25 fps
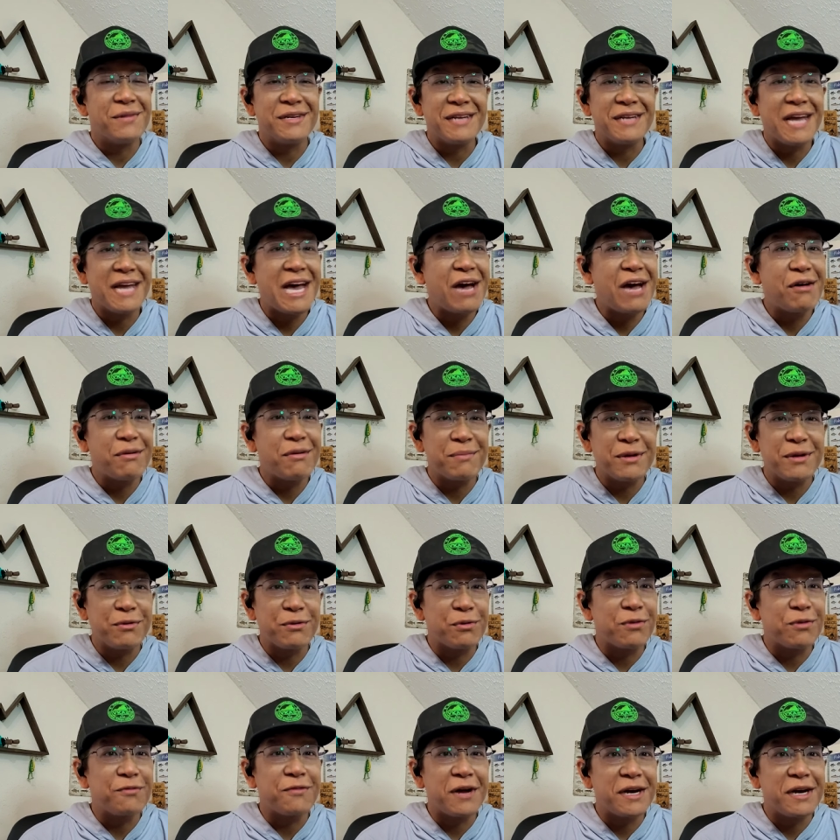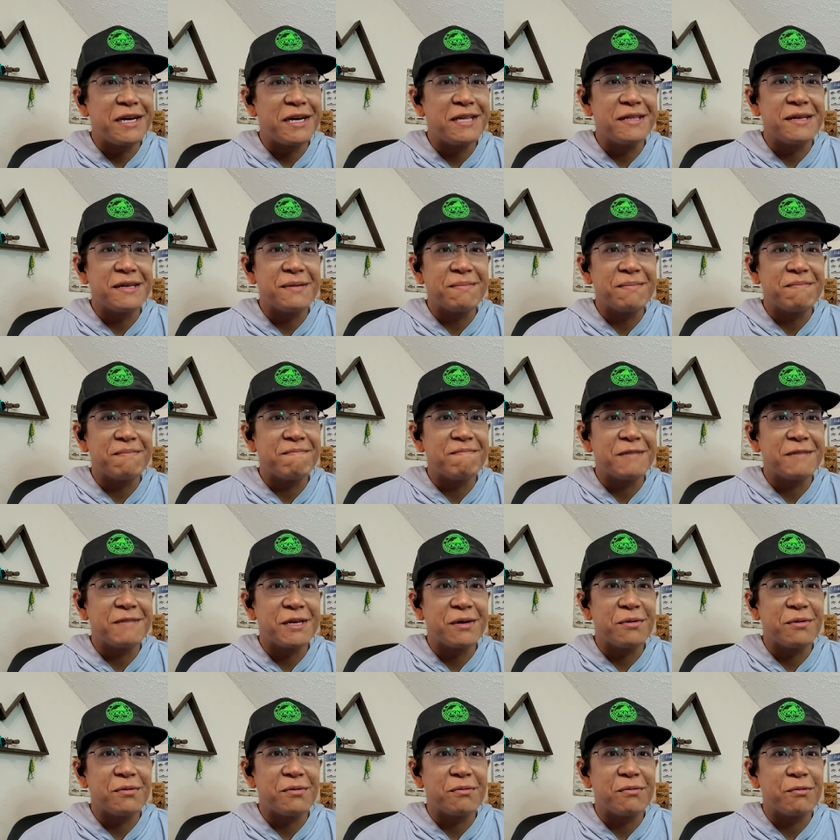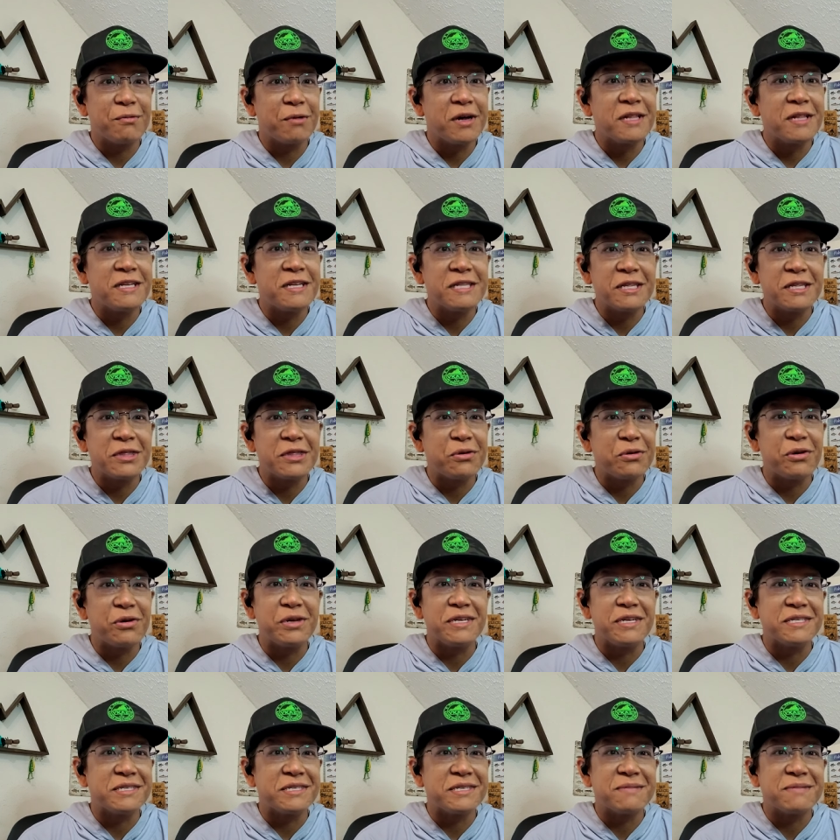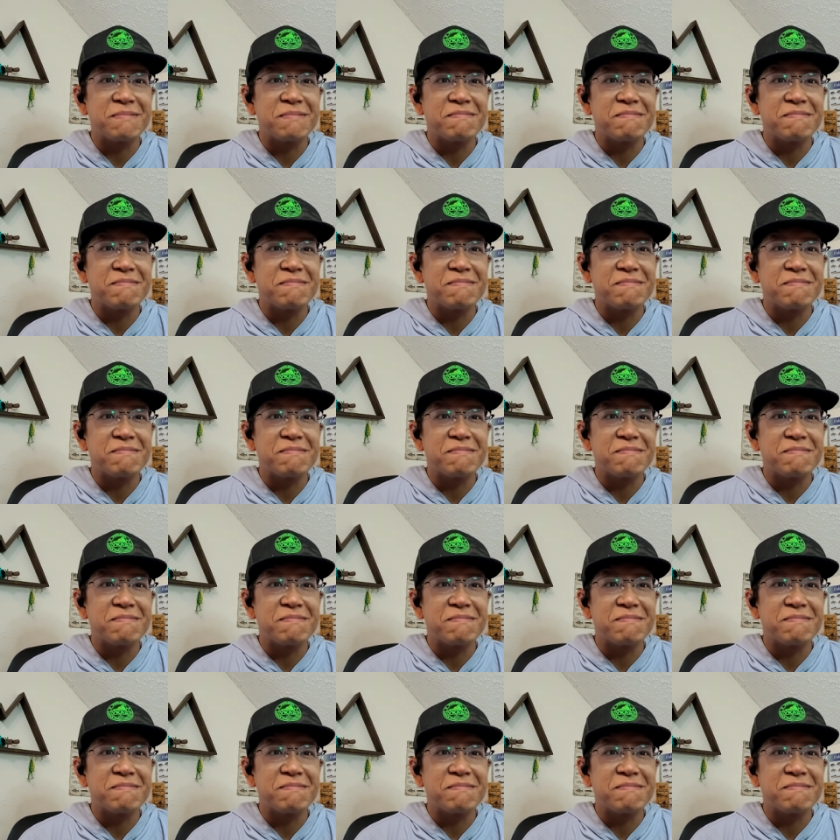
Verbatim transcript: but now, I mean, we're finding them, you know, well in the thirties